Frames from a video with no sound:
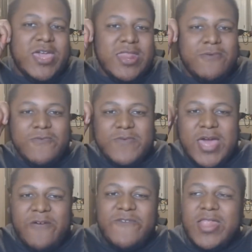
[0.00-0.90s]
and it would kind
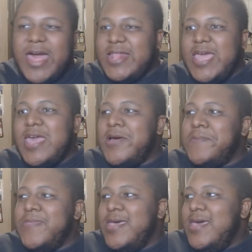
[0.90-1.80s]
of feel like, damn,
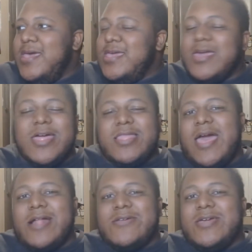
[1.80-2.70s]
yeah, let the
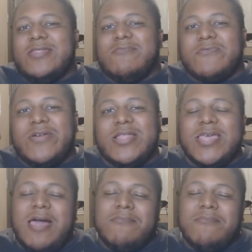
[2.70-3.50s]
actor get enough screen time.